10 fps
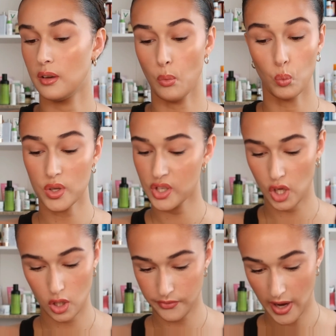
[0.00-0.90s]
wasn't a
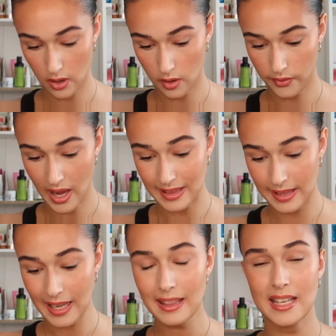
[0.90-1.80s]
huge fan of. I
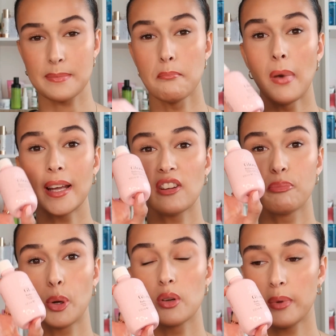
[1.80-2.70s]
think this might have
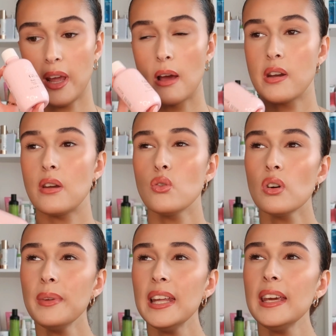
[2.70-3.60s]
broke me out. Now,
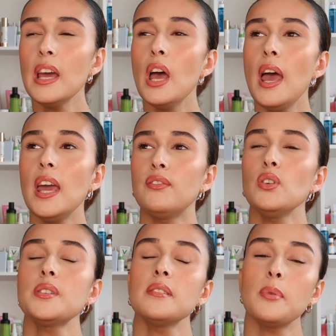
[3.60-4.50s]
normally, if you
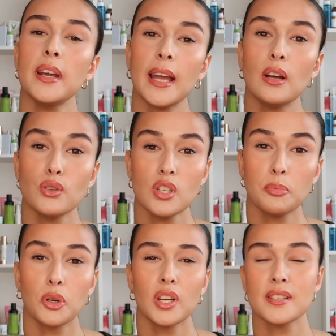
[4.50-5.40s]
used to break out due to
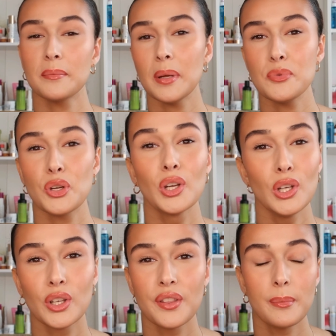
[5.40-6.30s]
products, sometimes you can
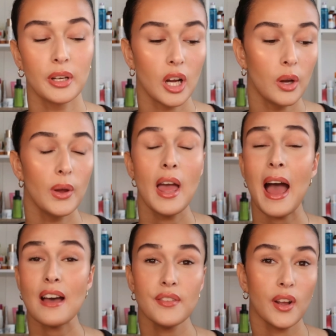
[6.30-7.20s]
look at them and go,
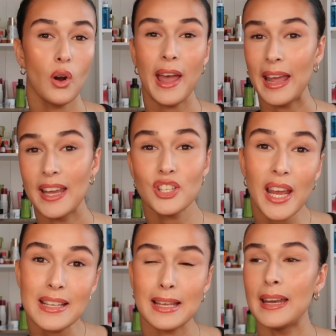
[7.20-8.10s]
have they got
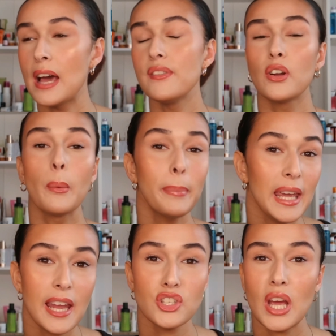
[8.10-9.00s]
AHAs in? Have they got
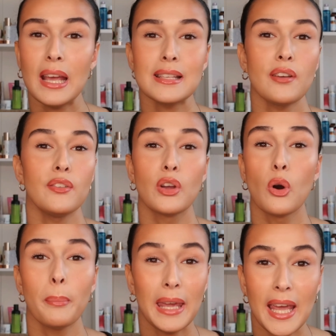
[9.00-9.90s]
BHAs? Have they
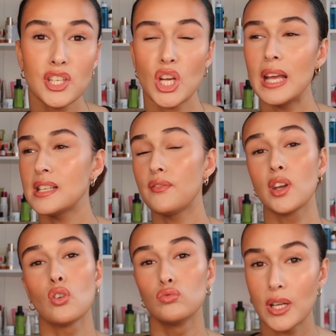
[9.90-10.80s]
got PHAs? Have they
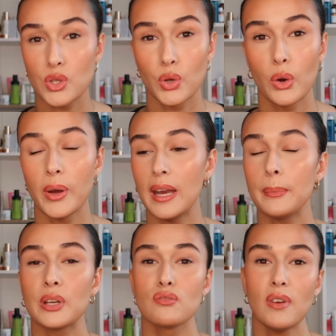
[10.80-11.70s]
got retinol in it?
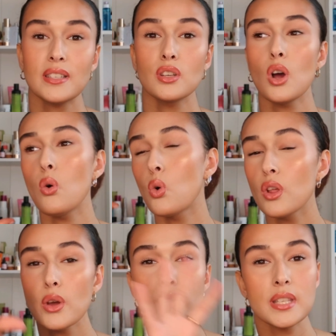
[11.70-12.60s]
Because retinol, all
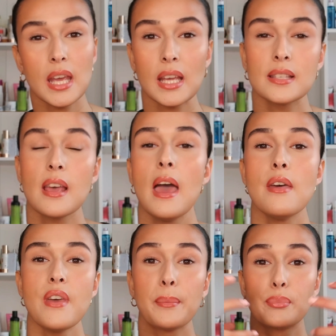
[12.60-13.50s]
of those things,
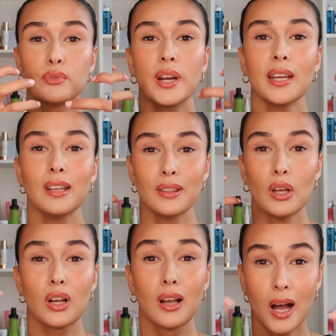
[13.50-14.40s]
they bring
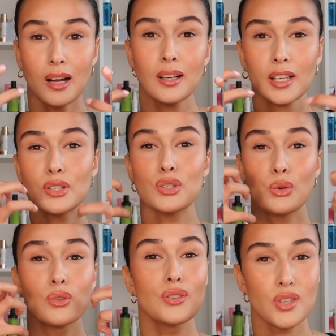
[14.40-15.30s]
the gunk
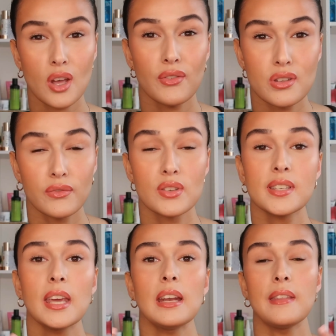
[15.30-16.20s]
to the surface of your
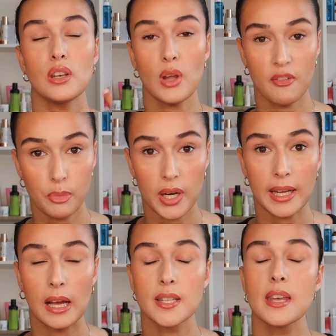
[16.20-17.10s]
skin and then you have
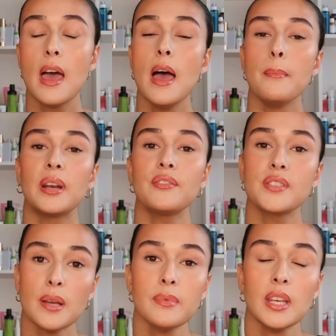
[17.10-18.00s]
breakouts. But if
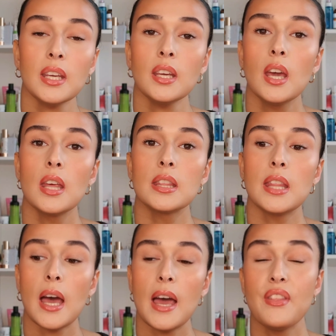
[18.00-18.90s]
something
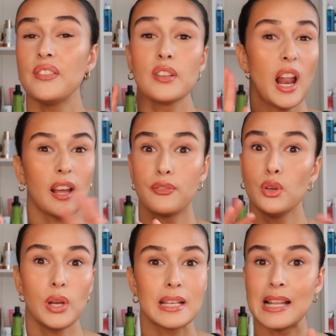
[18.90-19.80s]
that, and then like a
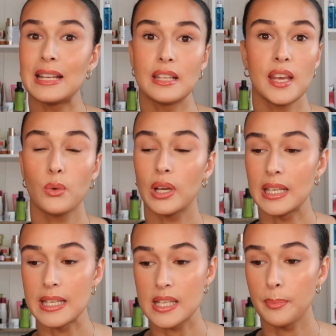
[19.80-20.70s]
few days later, they
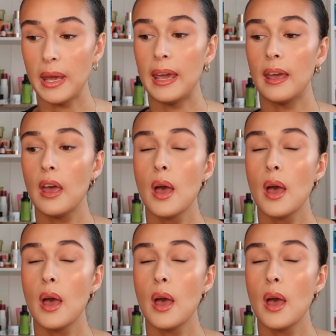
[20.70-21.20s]
quickly disappear.